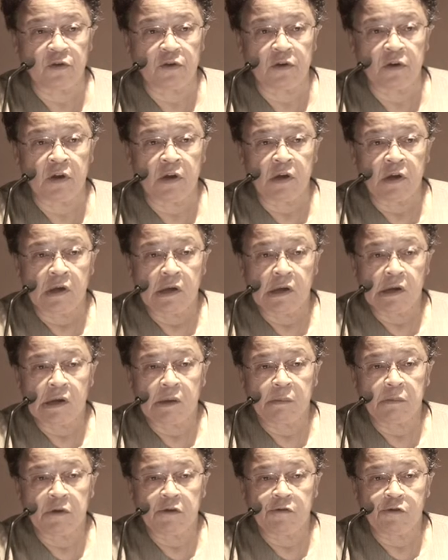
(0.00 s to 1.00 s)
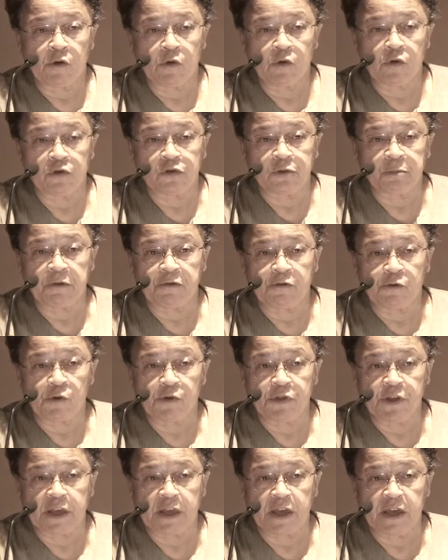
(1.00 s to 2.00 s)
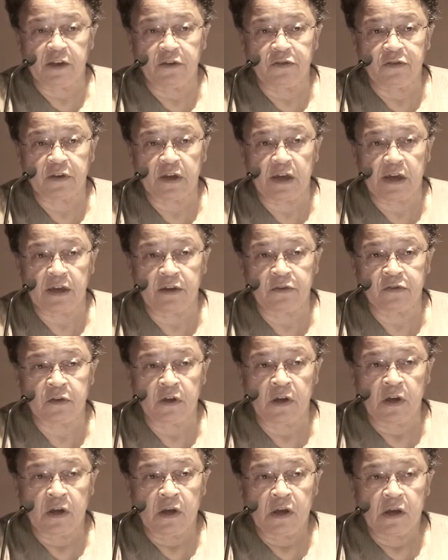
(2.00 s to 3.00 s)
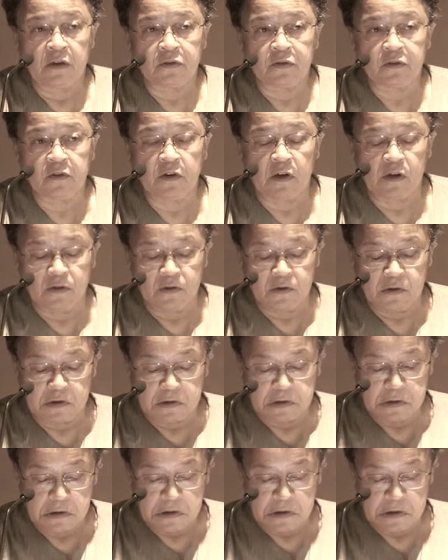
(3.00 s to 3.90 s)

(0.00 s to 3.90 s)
on, um, of course, before the case has started.